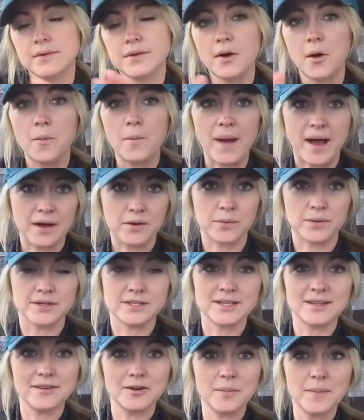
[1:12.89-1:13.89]
go
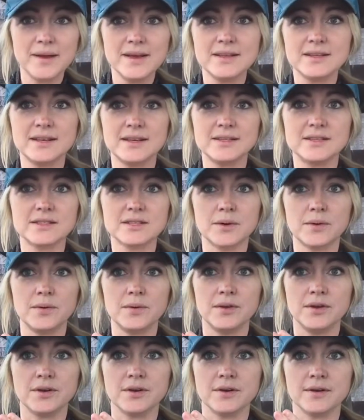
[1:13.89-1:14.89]
backwards a little bit, and so
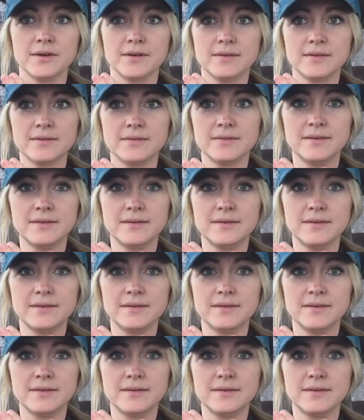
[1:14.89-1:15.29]
you're